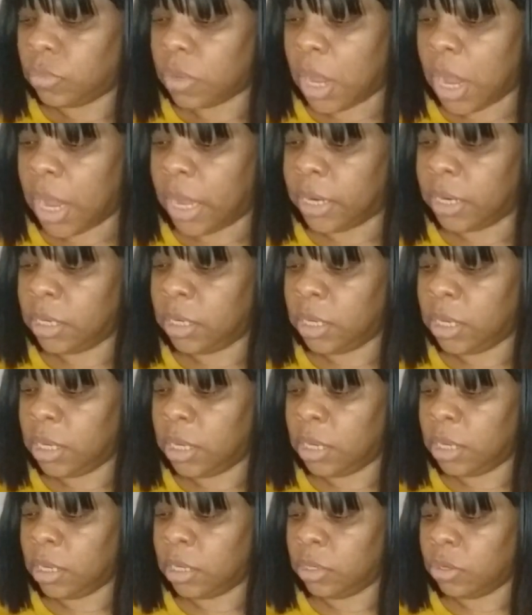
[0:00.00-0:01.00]
I didn't
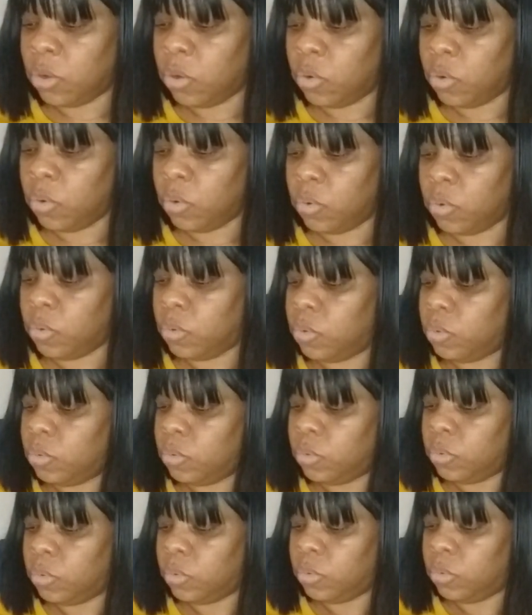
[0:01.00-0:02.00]
hear no,
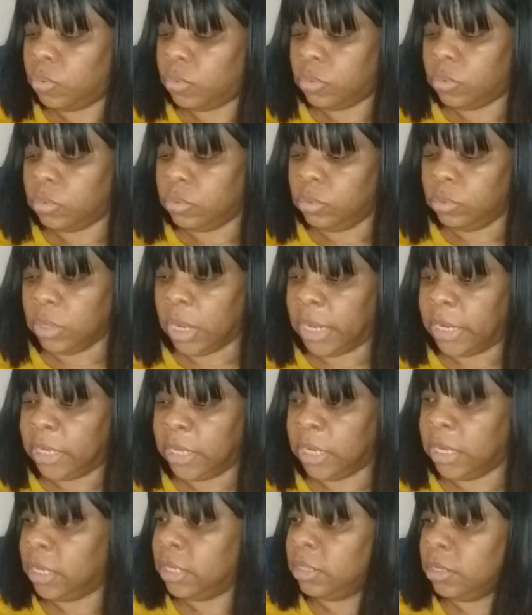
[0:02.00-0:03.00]
I didn't
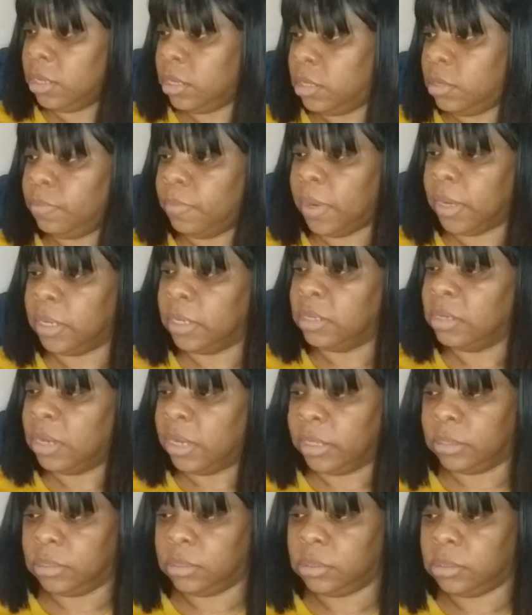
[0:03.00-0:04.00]
hear nothing about
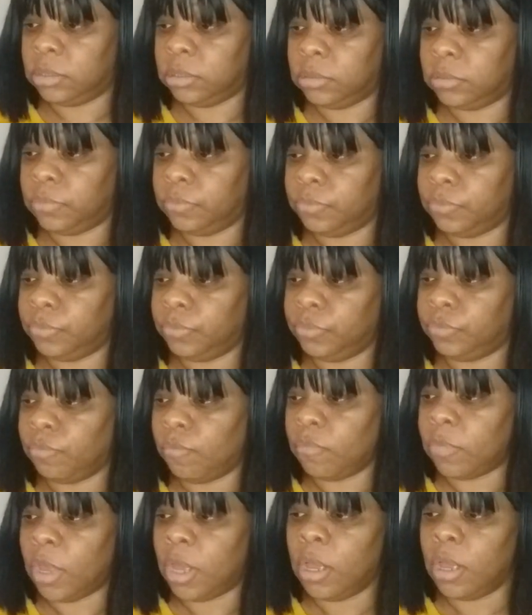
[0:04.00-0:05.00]
nuts.
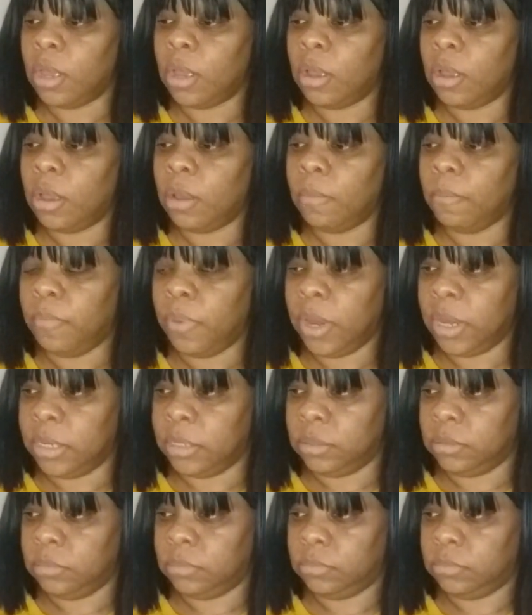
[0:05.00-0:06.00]
But